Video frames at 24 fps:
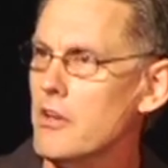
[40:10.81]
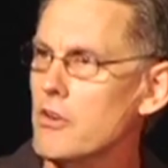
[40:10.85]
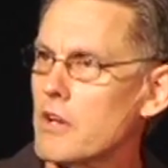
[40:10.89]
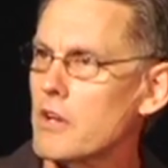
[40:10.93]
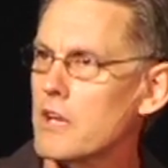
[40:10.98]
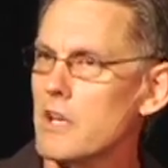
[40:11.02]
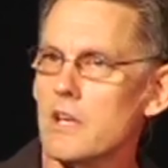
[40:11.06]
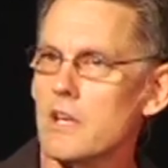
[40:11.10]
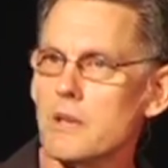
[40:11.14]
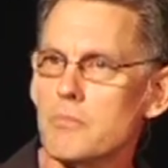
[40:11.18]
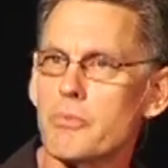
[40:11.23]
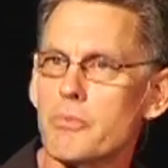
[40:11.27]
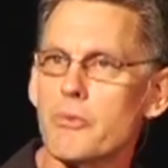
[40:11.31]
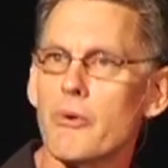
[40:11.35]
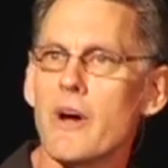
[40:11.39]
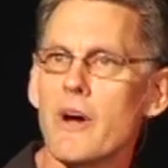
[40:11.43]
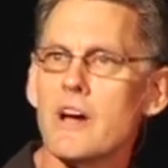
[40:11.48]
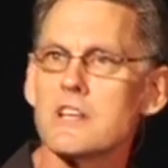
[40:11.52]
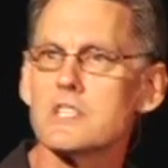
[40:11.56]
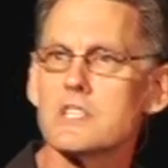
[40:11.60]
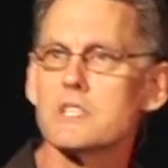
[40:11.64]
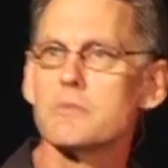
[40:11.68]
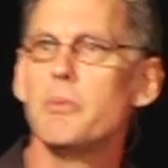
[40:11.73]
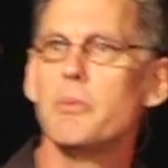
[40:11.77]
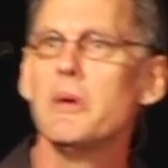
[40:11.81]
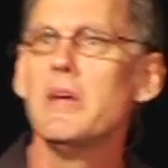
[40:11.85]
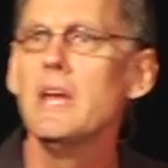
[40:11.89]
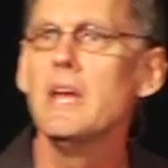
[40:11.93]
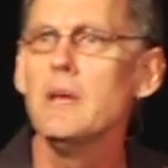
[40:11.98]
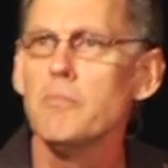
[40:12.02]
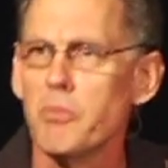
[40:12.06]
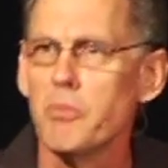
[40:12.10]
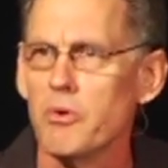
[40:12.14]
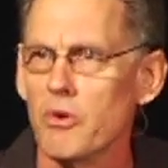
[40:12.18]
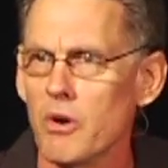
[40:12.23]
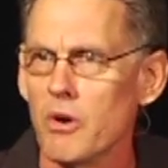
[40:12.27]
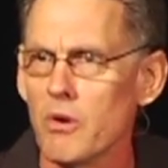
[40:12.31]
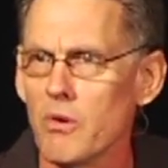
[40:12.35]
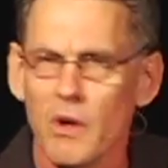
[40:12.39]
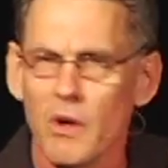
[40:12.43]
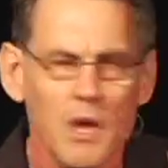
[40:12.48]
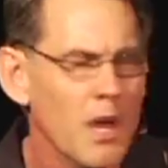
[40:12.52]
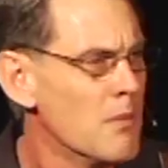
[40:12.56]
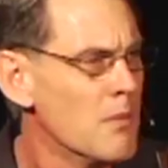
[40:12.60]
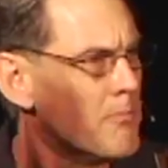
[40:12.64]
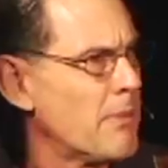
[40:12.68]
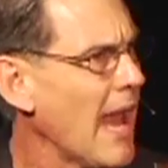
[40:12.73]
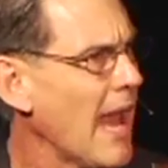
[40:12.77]
you can impress people,
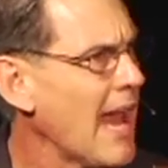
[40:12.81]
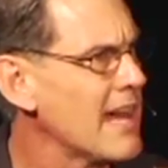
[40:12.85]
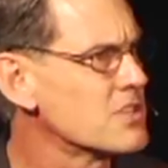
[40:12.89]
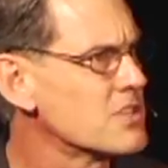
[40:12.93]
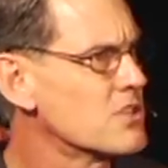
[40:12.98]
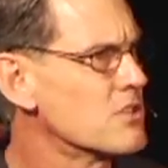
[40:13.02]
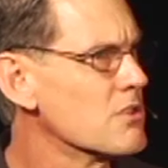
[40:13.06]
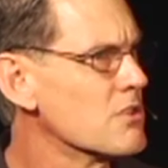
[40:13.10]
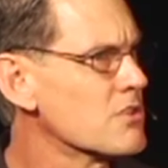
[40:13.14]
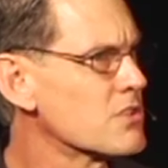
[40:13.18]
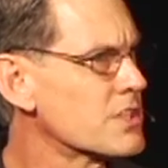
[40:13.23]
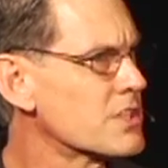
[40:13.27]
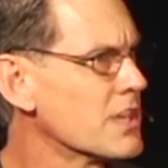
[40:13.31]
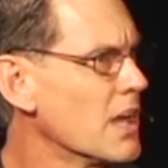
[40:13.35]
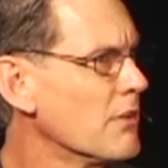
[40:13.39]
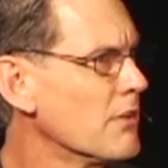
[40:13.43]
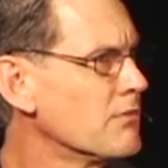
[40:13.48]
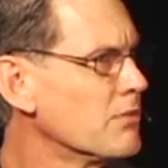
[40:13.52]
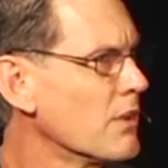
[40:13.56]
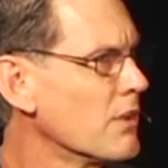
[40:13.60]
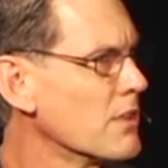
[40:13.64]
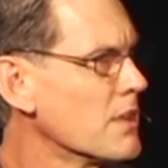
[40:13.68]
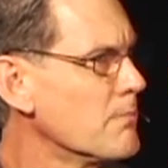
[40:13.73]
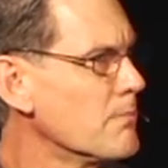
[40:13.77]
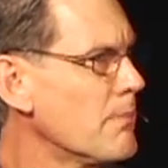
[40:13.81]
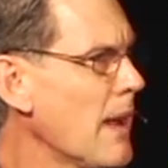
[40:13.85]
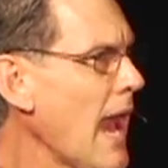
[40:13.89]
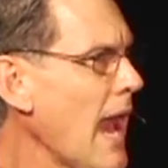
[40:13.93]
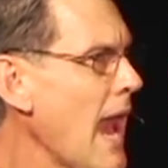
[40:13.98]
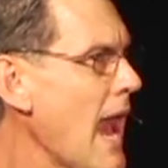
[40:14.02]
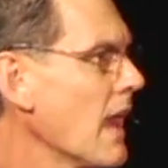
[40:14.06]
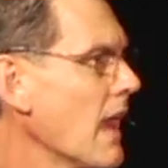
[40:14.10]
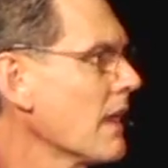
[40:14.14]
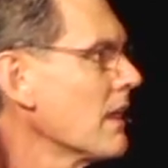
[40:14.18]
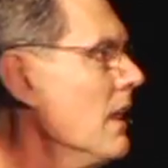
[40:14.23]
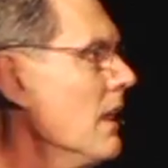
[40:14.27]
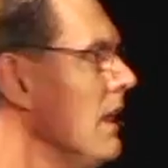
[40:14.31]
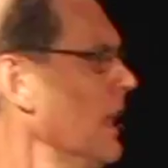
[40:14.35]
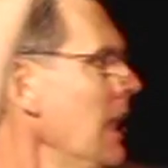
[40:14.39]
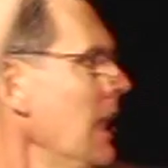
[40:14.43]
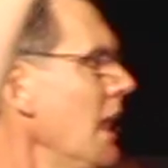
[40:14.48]
pat yourself on the back,